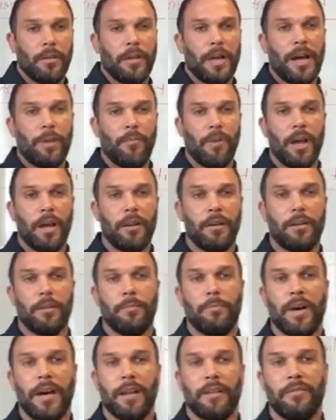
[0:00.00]

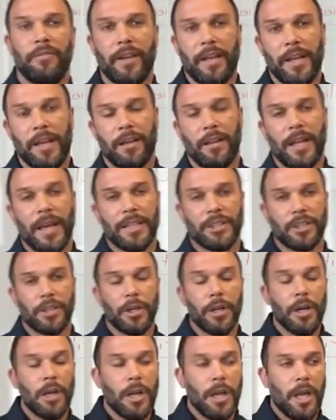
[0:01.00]
Omron body fat
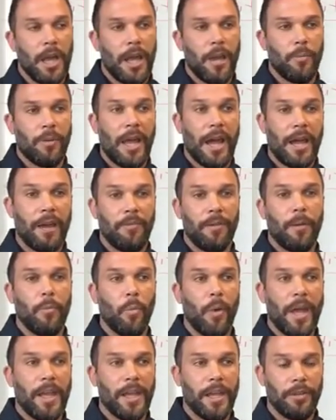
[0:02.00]
analyzer. And we have them
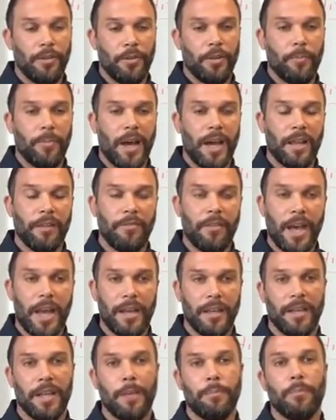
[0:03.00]
weigh in, do their body
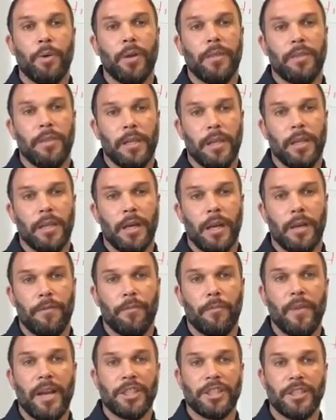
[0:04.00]
fat, input the
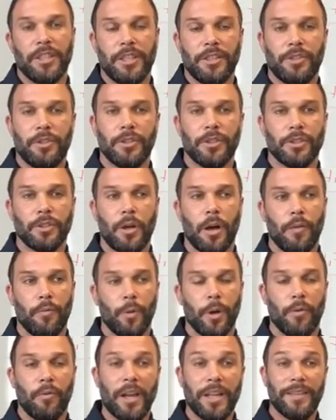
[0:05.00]
information into the
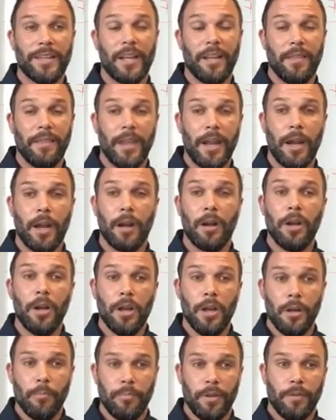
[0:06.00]
software right then and there
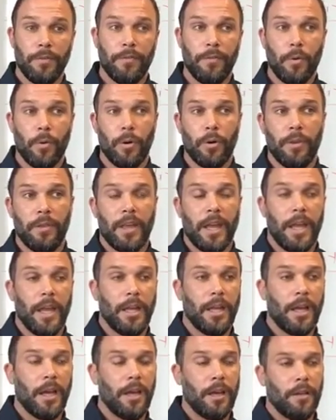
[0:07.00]
before
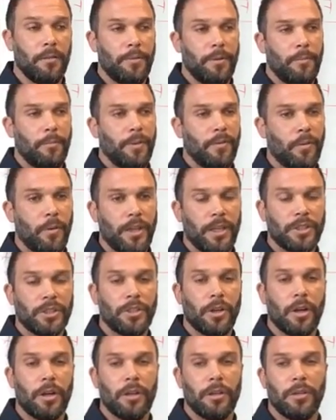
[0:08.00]
they
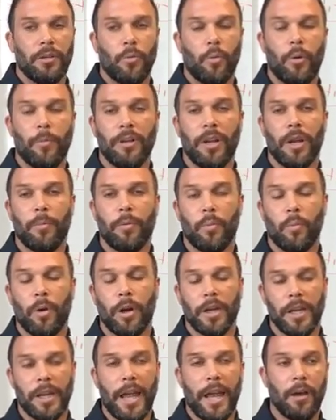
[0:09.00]
start warming up or
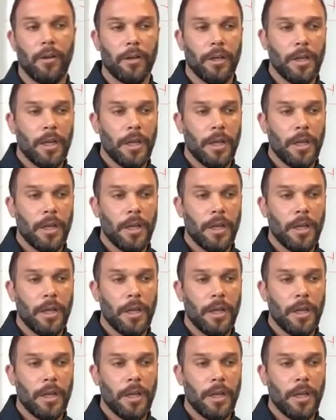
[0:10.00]
working out.